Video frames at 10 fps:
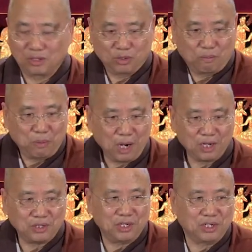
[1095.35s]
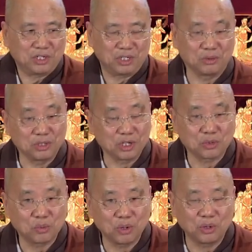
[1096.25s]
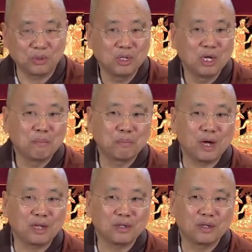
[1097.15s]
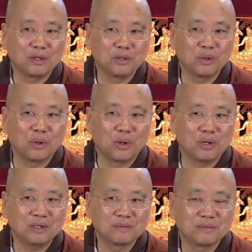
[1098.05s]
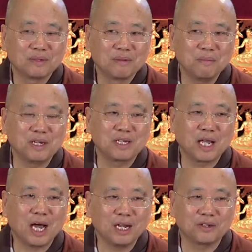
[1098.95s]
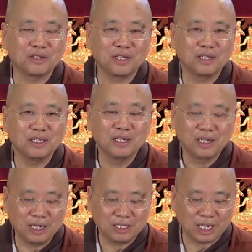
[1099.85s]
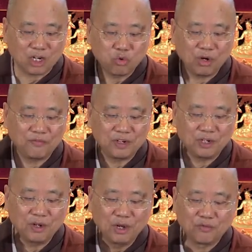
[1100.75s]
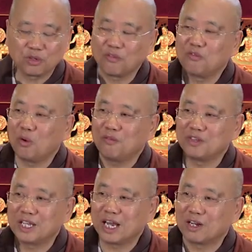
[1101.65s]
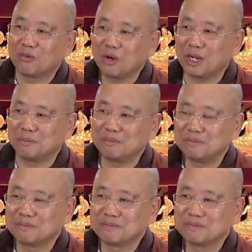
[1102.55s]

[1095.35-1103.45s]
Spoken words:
Your body is still in this world. But your mentality is equivalent for the 4th dhyana realm.